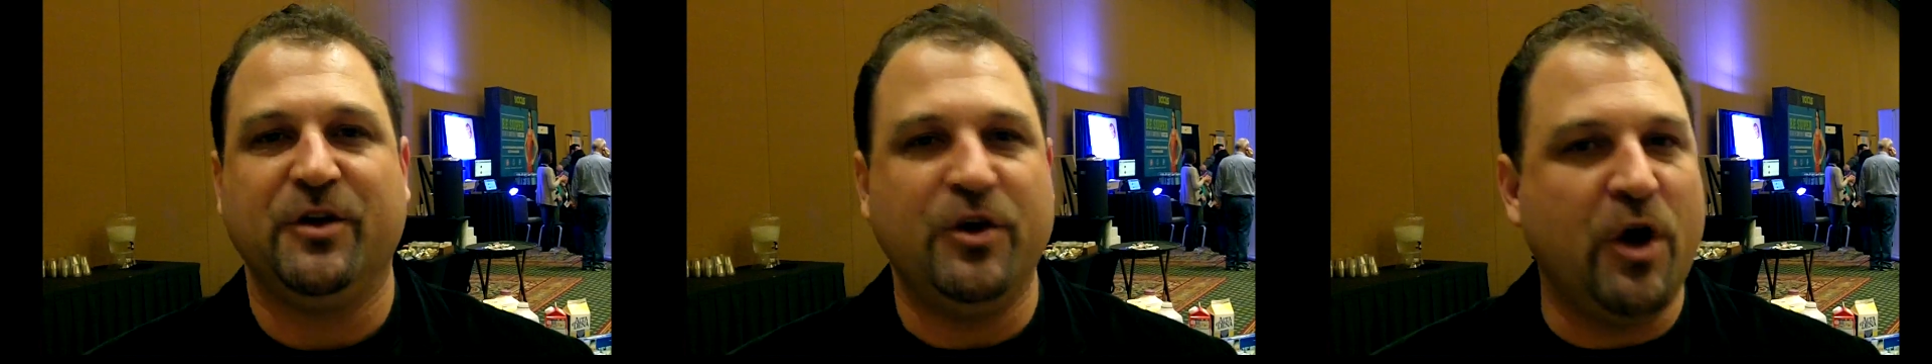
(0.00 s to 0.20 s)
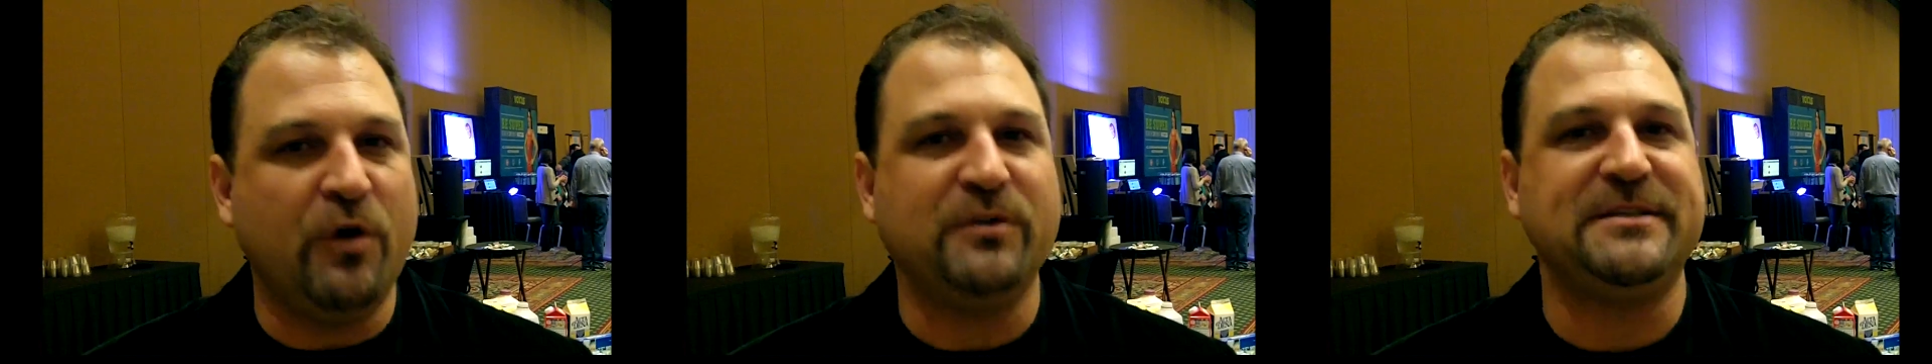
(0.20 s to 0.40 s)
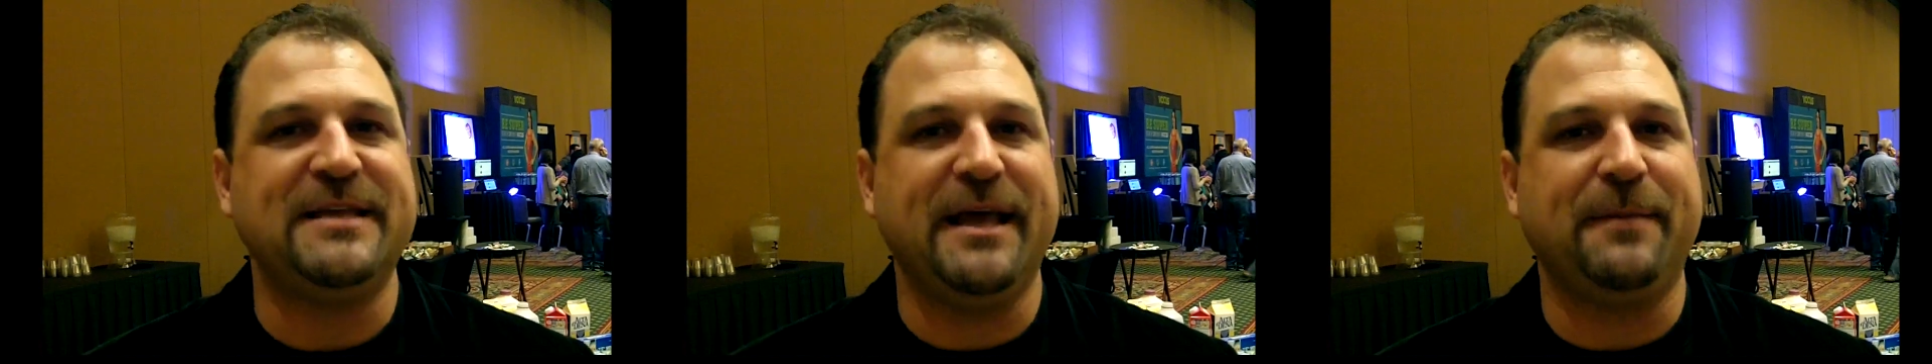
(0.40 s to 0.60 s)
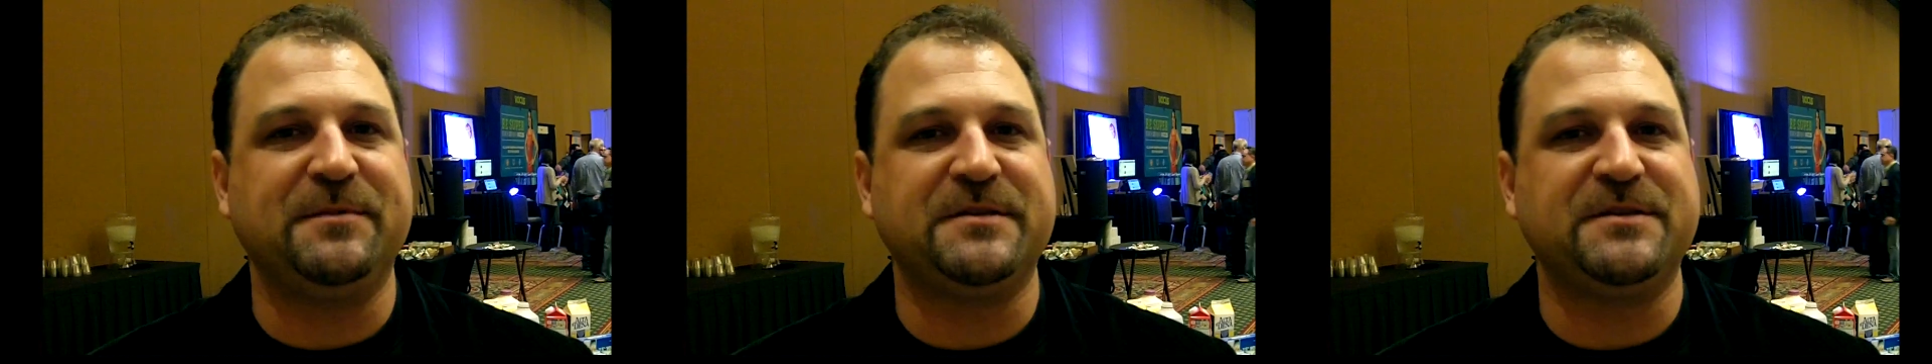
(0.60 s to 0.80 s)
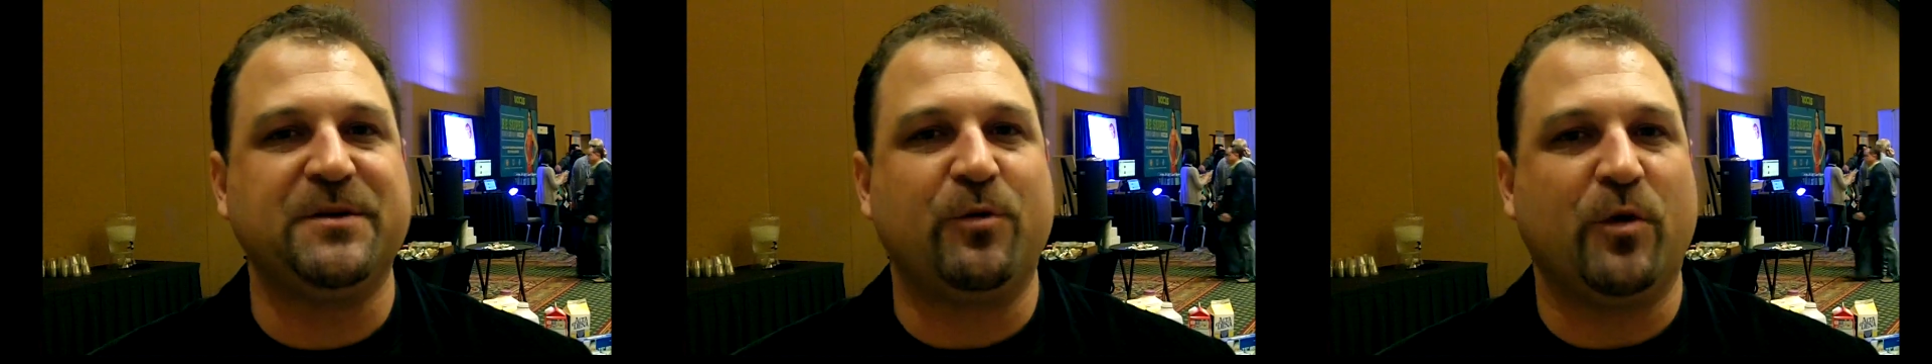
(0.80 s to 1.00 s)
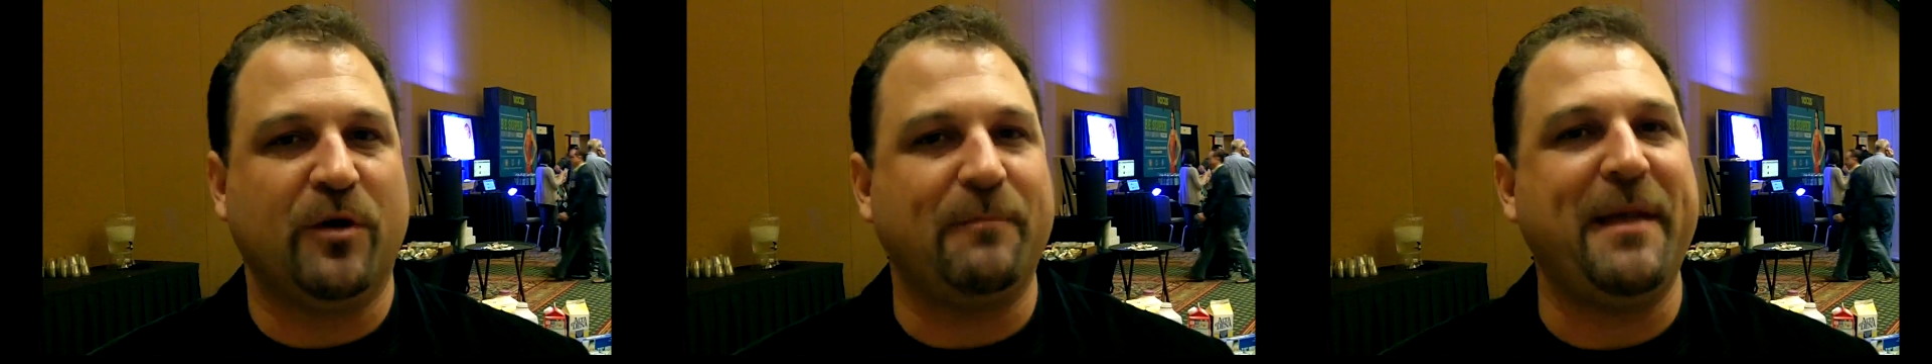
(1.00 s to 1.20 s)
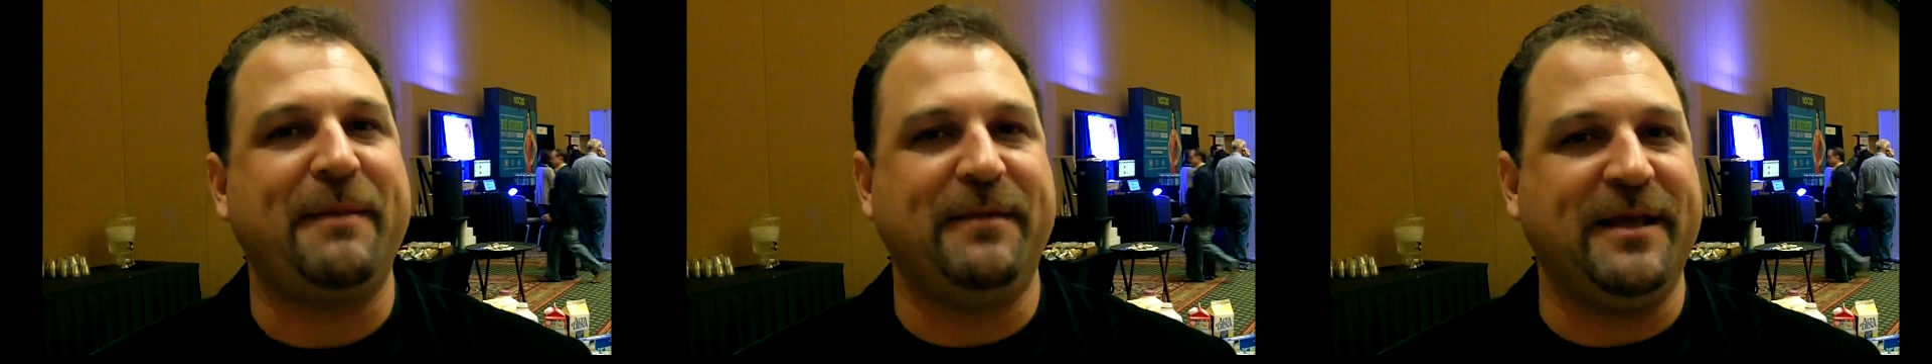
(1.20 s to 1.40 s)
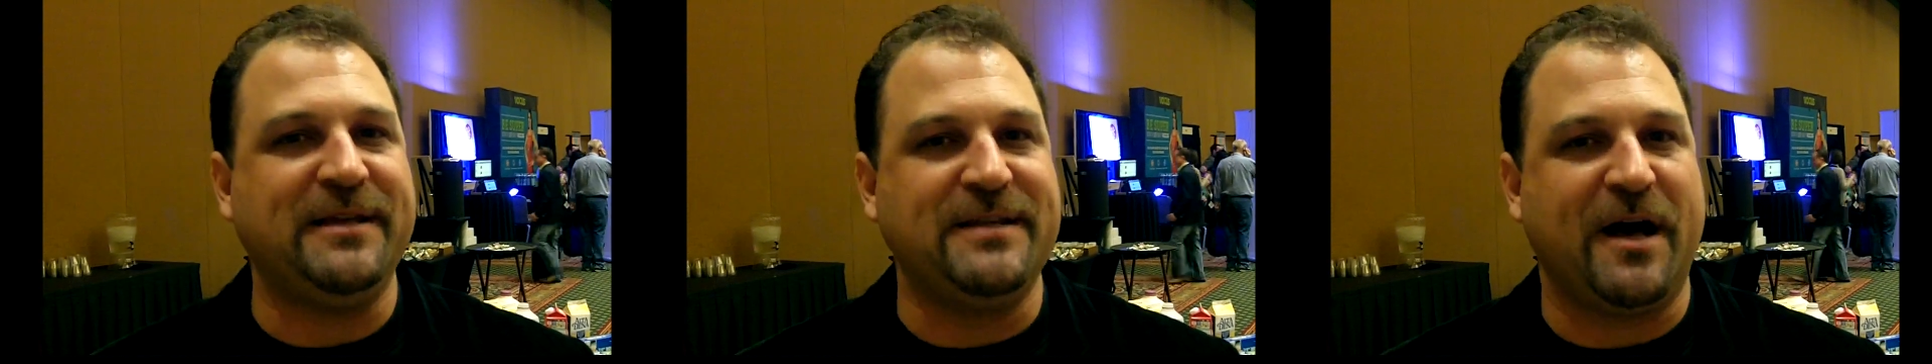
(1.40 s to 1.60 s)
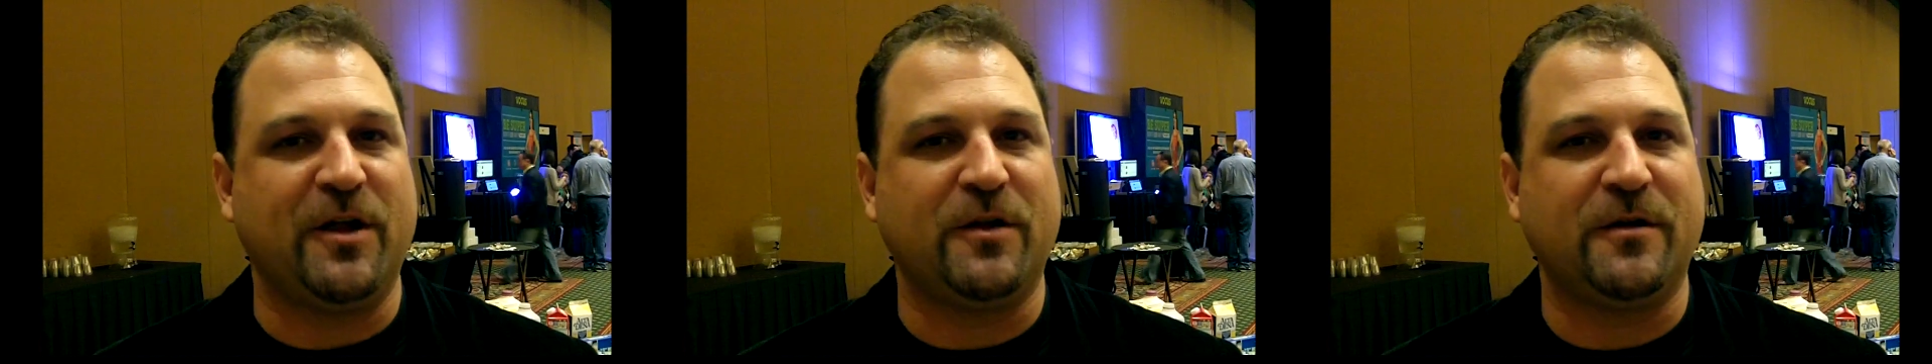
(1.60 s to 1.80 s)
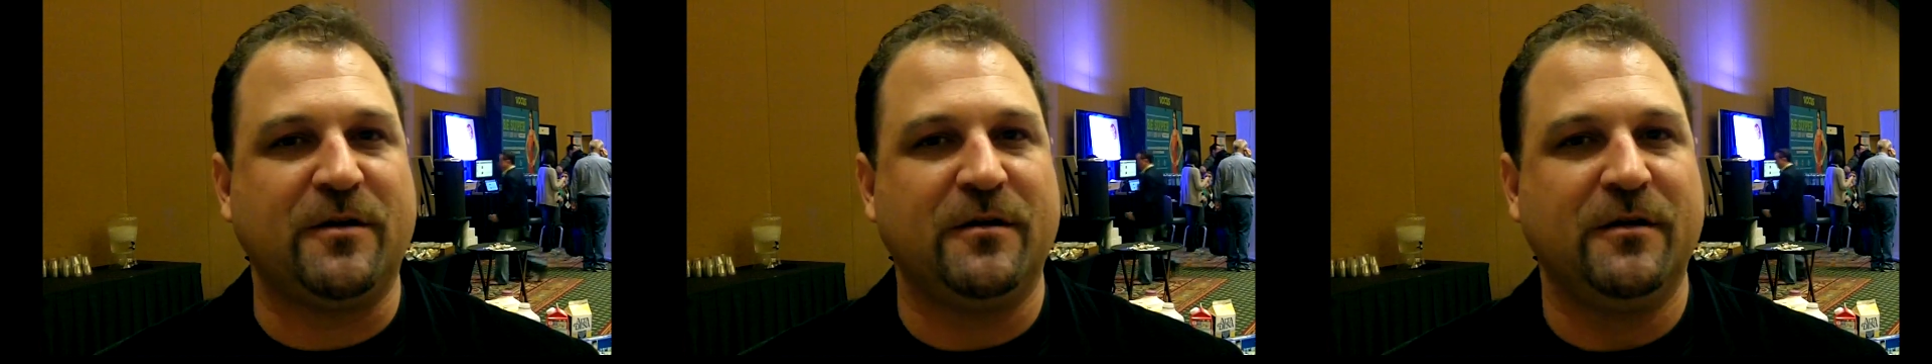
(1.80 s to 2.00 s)
no tips or maybe a
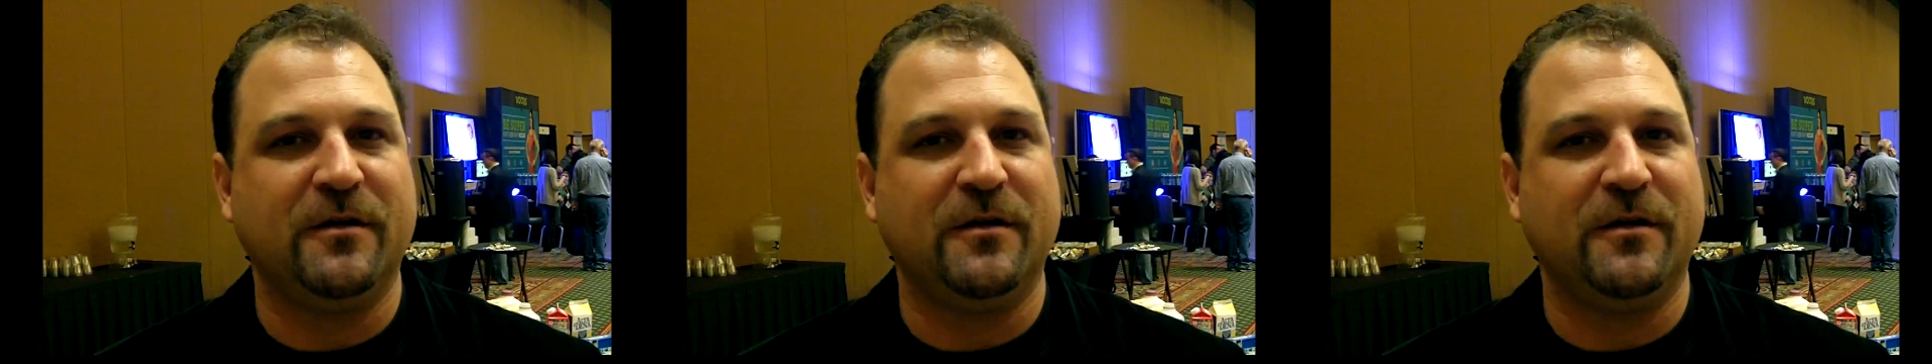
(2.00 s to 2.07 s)
dollar,